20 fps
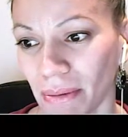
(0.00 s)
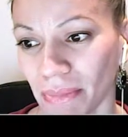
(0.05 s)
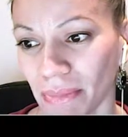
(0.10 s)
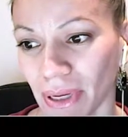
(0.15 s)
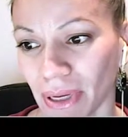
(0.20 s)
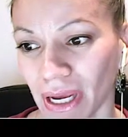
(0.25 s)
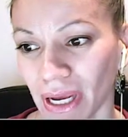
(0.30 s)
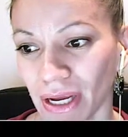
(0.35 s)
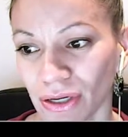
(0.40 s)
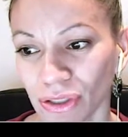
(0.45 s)

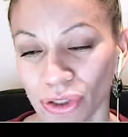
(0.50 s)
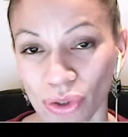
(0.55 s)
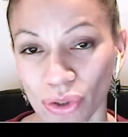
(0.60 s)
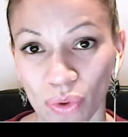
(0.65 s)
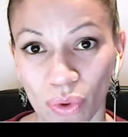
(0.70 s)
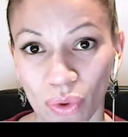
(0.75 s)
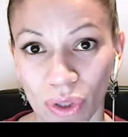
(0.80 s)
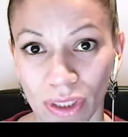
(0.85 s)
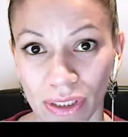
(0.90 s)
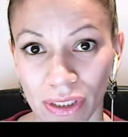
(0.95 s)
catered
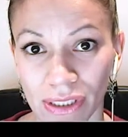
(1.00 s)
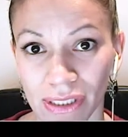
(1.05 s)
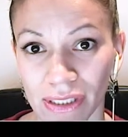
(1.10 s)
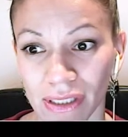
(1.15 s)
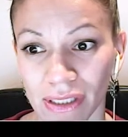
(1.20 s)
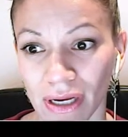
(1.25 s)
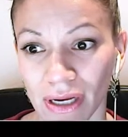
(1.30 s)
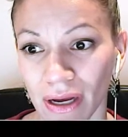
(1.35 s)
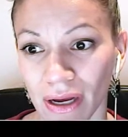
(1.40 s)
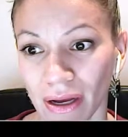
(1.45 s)
towards
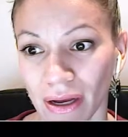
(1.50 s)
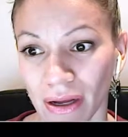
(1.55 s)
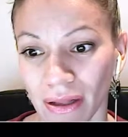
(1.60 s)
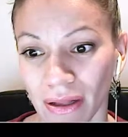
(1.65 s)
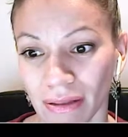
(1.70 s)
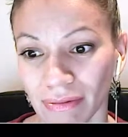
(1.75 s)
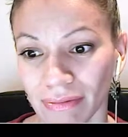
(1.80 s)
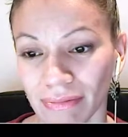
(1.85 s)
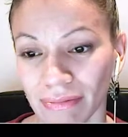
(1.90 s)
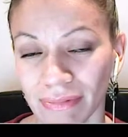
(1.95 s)

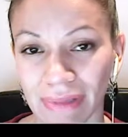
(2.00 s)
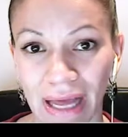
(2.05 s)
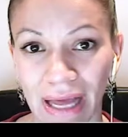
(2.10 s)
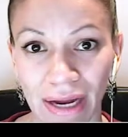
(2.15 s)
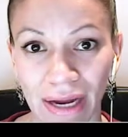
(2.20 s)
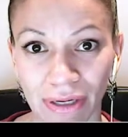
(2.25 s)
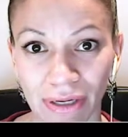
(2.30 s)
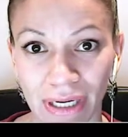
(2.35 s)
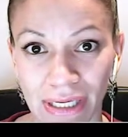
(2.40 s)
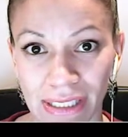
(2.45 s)

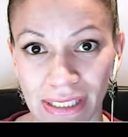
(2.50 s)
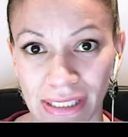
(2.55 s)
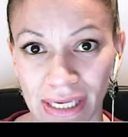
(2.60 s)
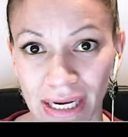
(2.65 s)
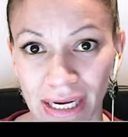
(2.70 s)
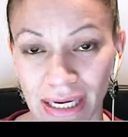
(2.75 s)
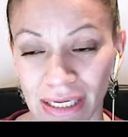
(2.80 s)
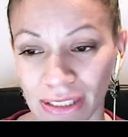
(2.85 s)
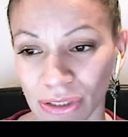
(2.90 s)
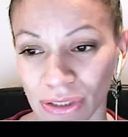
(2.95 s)
Latter-day
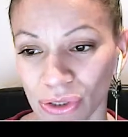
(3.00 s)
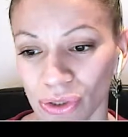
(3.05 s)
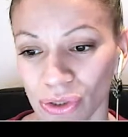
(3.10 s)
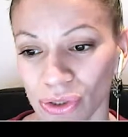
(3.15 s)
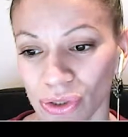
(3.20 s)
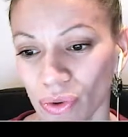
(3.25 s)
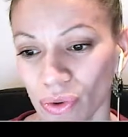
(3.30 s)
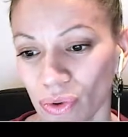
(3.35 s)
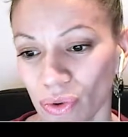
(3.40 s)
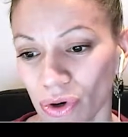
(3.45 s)
Saints
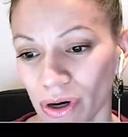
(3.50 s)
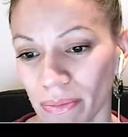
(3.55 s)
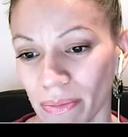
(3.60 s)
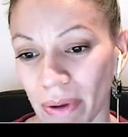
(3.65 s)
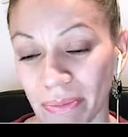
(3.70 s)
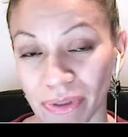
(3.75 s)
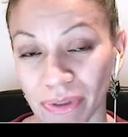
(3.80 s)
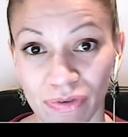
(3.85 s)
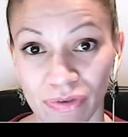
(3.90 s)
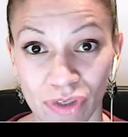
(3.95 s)
or
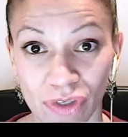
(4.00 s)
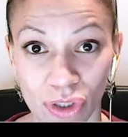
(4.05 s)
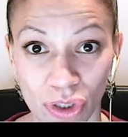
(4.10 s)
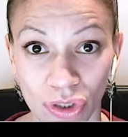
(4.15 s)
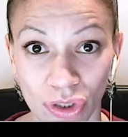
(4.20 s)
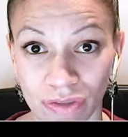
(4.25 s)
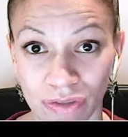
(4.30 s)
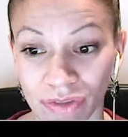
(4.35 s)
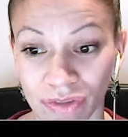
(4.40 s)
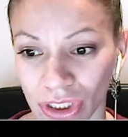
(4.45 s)
members of the
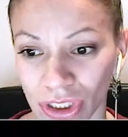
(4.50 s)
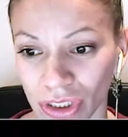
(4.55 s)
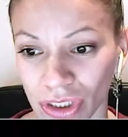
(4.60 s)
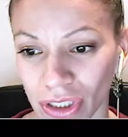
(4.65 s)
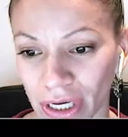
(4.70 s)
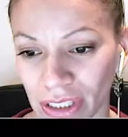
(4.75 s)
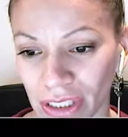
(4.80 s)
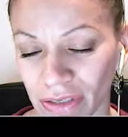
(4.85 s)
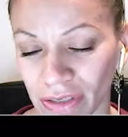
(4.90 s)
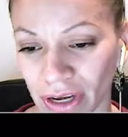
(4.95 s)
Church of Jesus
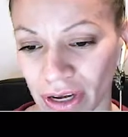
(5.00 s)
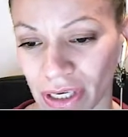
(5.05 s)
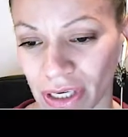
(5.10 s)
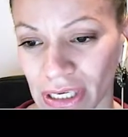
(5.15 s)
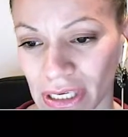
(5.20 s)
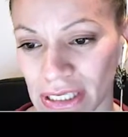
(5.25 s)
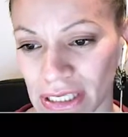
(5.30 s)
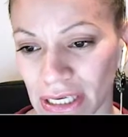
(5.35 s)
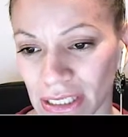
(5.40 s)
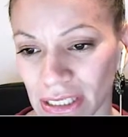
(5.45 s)
Christ of Latter-day
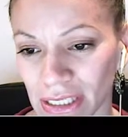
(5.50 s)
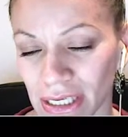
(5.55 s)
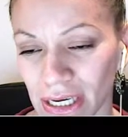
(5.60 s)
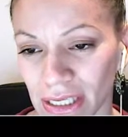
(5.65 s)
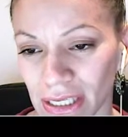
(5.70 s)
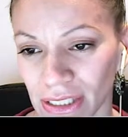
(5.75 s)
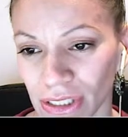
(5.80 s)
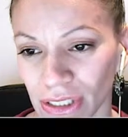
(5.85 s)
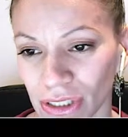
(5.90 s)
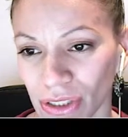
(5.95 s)
Saints.
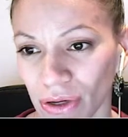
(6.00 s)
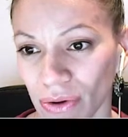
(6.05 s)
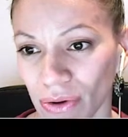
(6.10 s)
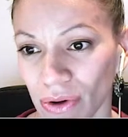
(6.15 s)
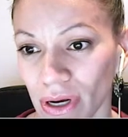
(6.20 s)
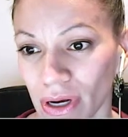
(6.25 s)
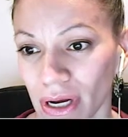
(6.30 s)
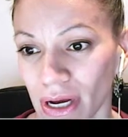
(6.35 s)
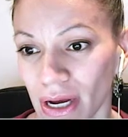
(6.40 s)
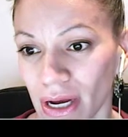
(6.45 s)
And so
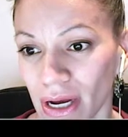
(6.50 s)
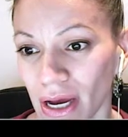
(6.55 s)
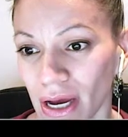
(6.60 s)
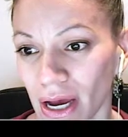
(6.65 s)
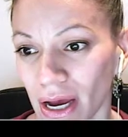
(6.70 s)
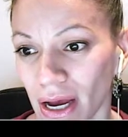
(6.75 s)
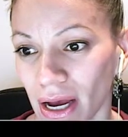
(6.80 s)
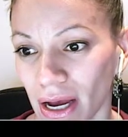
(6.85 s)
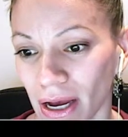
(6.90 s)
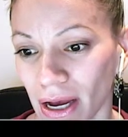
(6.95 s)

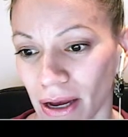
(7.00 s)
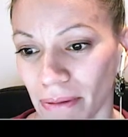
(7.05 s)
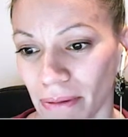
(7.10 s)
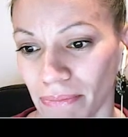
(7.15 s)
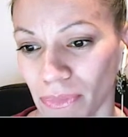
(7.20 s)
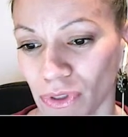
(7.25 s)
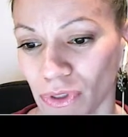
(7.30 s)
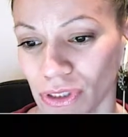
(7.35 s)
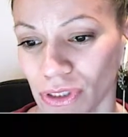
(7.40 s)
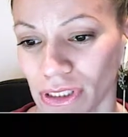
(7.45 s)

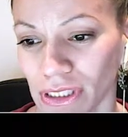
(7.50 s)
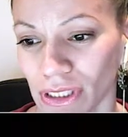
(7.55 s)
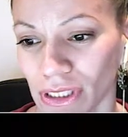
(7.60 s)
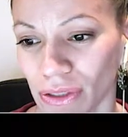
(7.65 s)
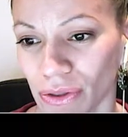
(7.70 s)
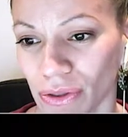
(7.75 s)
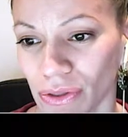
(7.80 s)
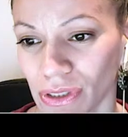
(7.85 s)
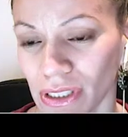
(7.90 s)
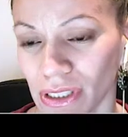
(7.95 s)
you'll see
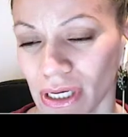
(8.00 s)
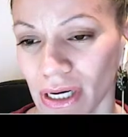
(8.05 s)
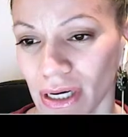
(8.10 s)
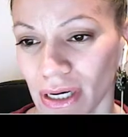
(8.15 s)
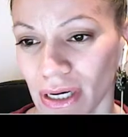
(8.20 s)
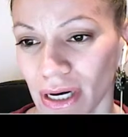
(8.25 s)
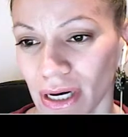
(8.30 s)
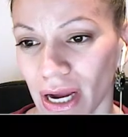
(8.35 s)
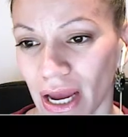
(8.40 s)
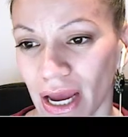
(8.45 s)
those
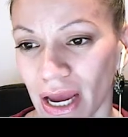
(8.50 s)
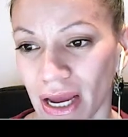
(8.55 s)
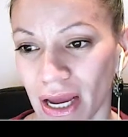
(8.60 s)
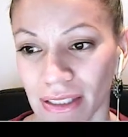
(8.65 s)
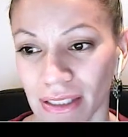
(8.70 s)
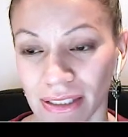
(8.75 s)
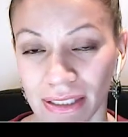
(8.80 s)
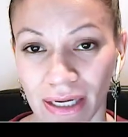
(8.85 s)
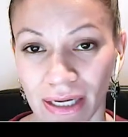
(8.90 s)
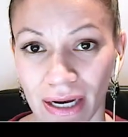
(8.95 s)
there.
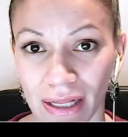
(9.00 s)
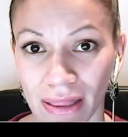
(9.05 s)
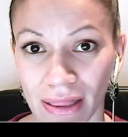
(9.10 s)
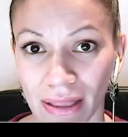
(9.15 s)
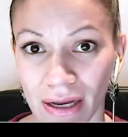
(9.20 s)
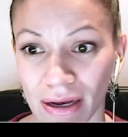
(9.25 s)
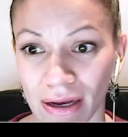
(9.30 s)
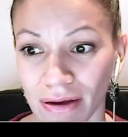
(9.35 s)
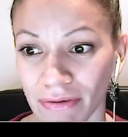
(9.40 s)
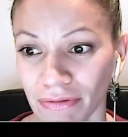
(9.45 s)
And I
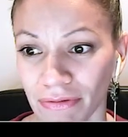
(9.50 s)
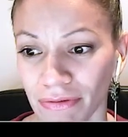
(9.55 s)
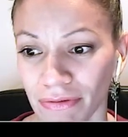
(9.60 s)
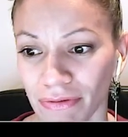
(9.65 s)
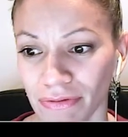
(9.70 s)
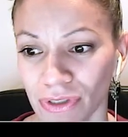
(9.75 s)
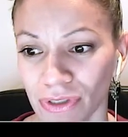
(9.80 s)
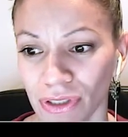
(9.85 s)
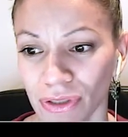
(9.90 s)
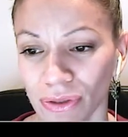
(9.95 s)
love
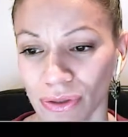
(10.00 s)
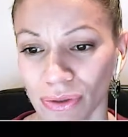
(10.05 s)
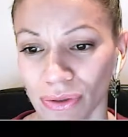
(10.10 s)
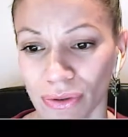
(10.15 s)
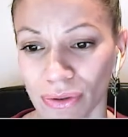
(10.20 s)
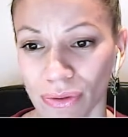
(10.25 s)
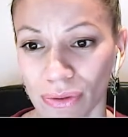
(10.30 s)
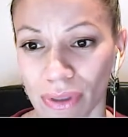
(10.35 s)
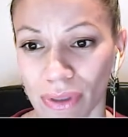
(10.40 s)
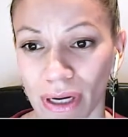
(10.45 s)

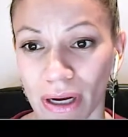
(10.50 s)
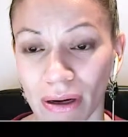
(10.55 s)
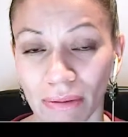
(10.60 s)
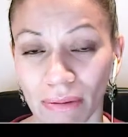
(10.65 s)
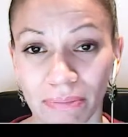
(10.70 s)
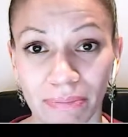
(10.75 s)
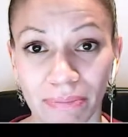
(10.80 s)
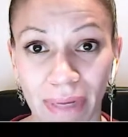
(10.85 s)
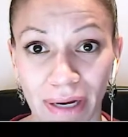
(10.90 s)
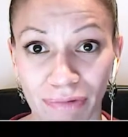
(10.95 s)
to help
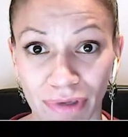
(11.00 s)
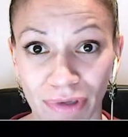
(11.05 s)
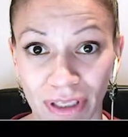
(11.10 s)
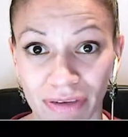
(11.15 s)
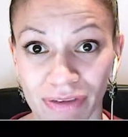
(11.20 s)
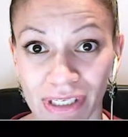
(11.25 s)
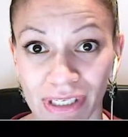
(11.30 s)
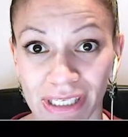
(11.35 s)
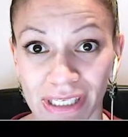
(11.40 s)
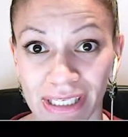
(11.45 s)
my
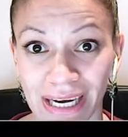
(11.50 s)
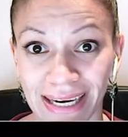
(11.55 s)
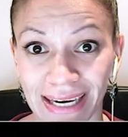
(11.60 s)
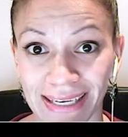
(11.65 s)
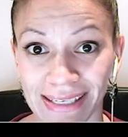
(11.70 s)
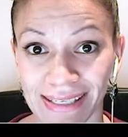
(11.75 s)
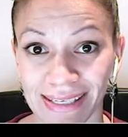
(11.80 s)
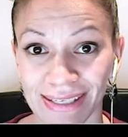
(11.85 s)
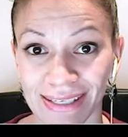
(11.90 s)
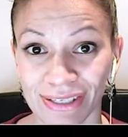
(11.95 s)
Relief Society
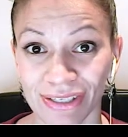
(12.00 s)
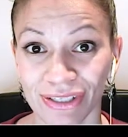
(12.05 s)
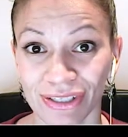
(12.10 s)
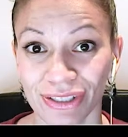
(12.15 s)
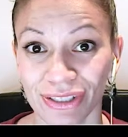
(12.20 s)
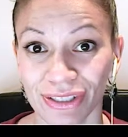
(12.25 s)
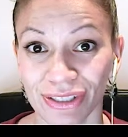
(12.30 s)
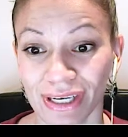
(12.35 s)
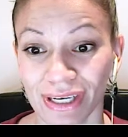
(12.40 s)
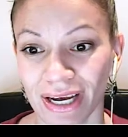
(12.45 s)

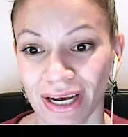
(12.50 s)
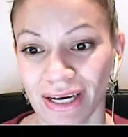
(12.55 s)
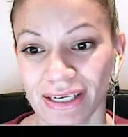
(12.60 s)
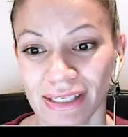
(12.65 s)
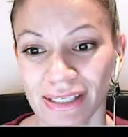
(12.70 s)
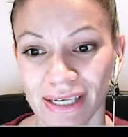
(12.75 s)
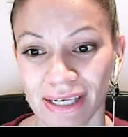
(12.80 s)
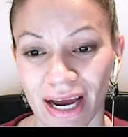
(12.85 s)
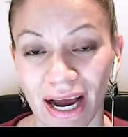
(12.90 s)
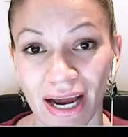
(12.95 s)
sisters
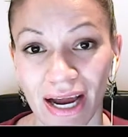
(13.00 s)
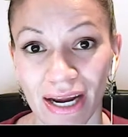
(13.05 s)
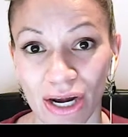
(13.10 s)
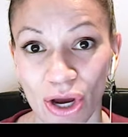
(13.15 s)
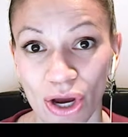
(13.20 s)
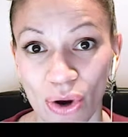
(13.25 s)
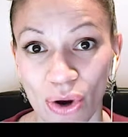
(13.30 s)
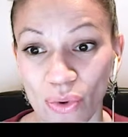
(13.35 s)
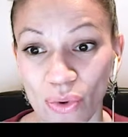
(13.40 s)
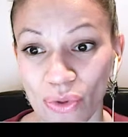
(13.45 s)
because I
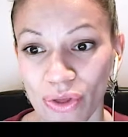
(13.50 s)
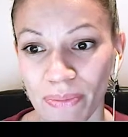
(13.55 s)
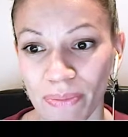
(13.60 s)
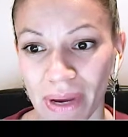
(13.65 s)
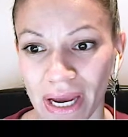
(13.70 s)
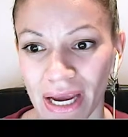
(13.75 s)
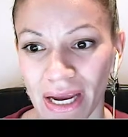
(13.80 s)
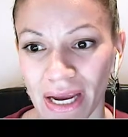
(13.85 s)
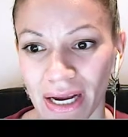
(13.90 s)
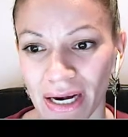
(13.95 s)
know the
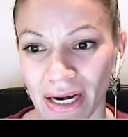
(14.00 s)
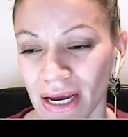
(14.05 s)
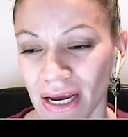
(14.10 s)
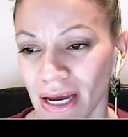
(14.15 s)
pain